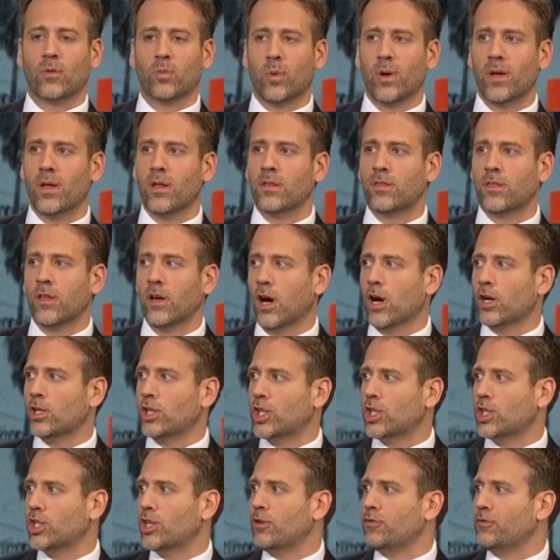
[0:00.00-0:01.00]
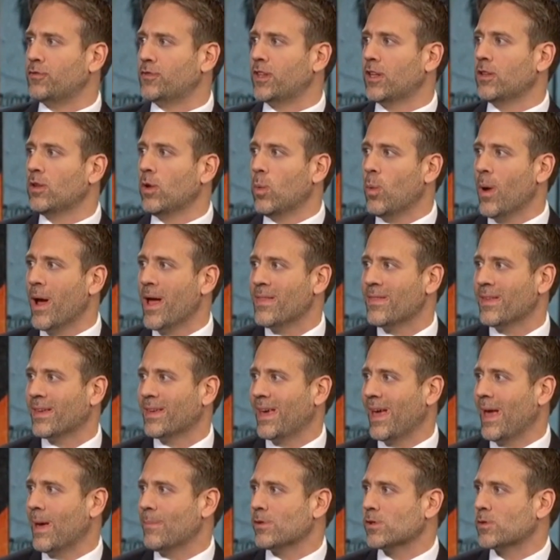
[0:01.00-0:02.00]
with a shift in the way the
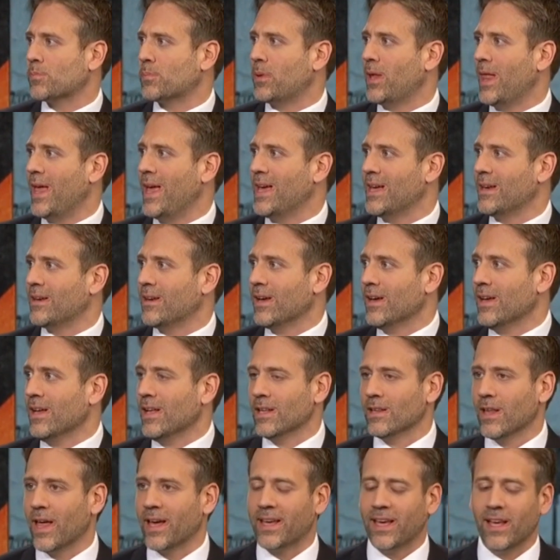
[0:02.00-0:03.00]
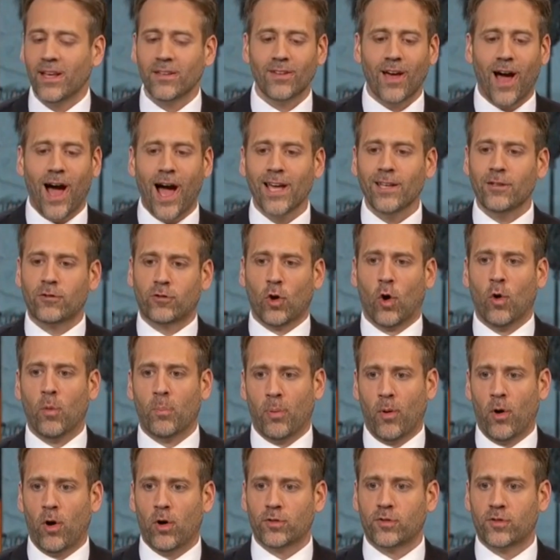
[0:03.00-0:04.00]
game is played. Like, his iso
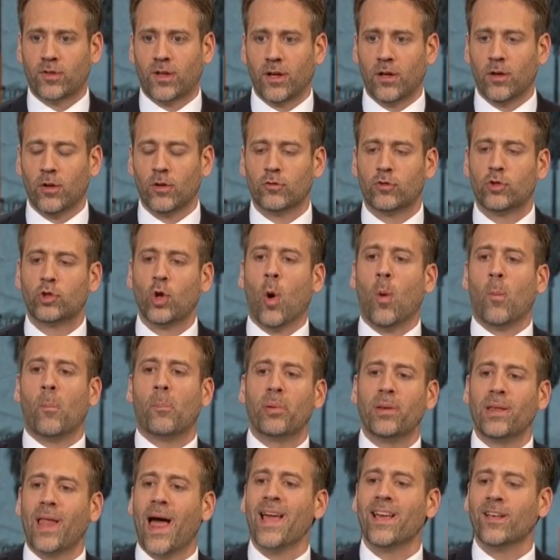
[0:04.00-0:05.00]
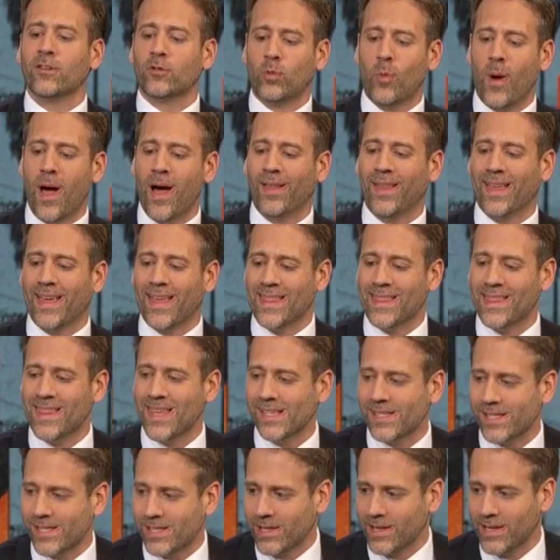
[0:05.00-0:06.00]
ball skills don't play as well in
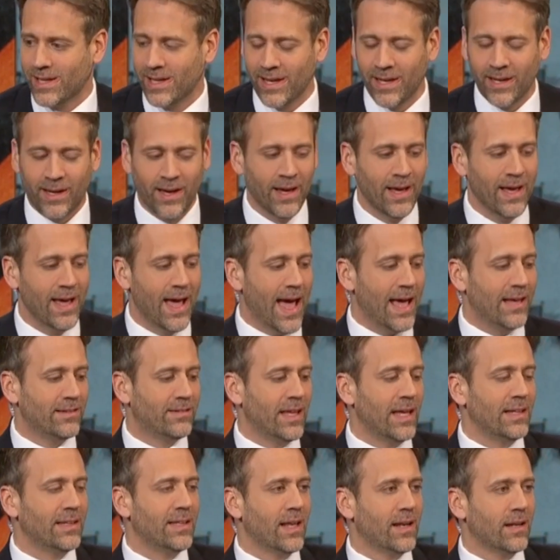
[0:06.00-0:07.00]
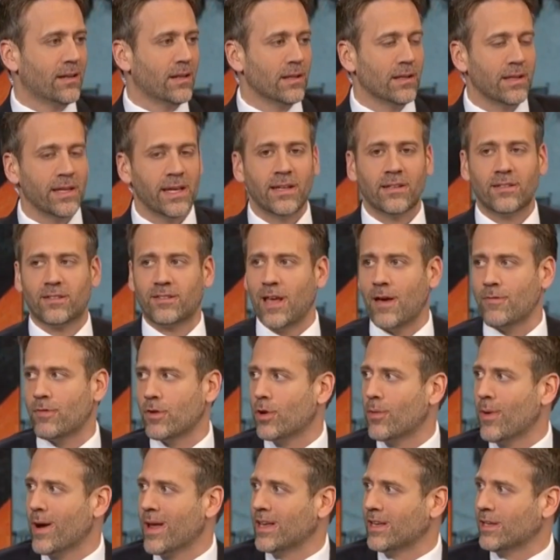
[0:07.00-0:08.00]
this league as they did in the league 7
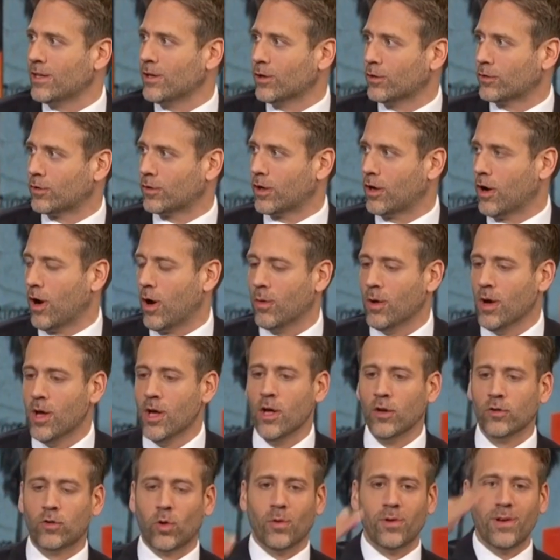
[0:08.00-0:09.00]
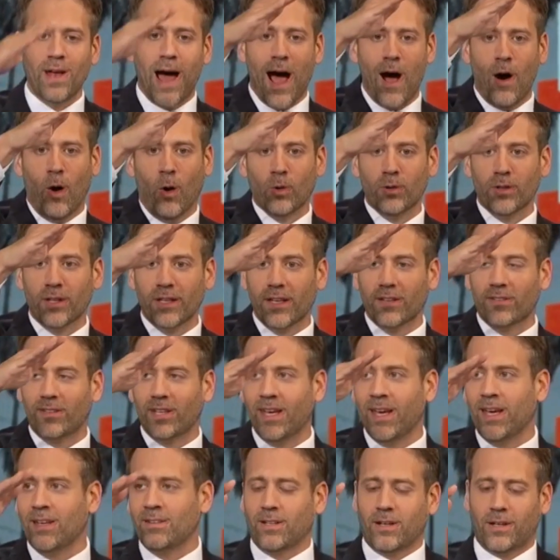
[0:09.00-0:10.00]
or 8 years ago. So not only is
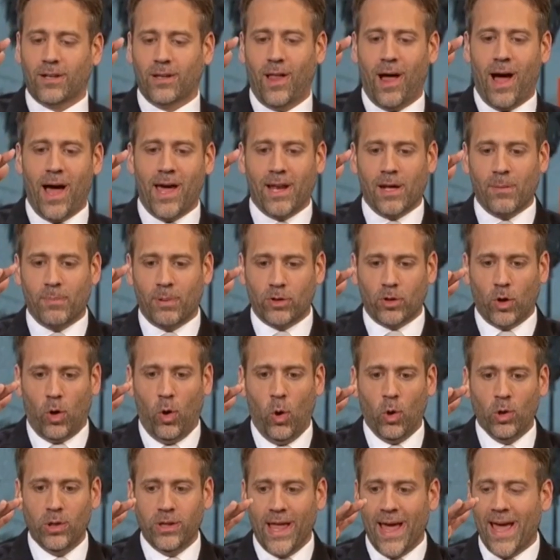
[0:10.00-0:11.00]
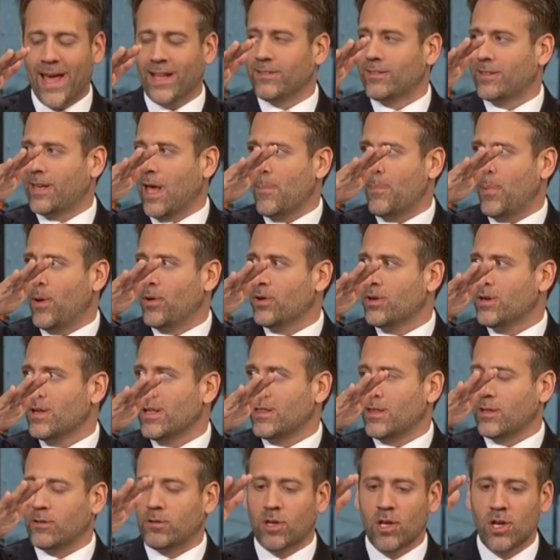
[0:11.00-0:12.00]
he declining, but the whole landscape underneath
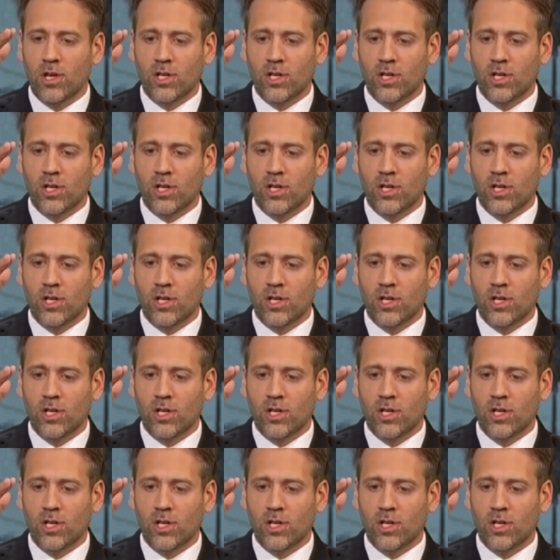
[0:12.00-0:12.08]
his